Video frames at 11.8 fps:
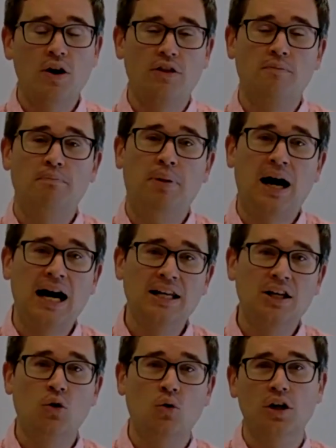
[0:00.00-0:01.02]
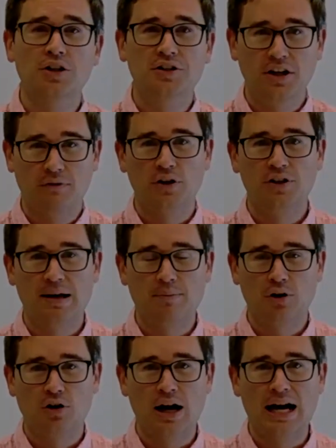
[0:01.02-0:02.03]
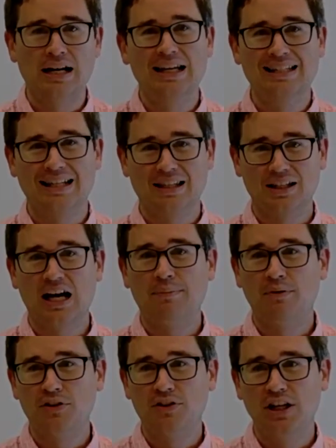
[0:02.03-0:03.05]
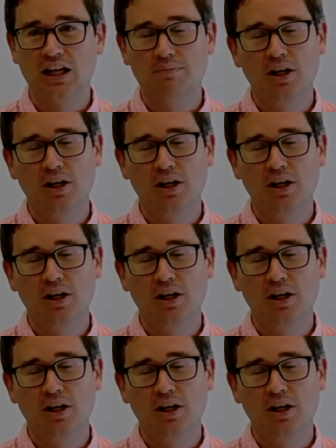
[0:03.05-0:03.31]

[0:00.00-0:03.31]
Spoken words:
whether Biden or a different Democrat is at the top of the ticket.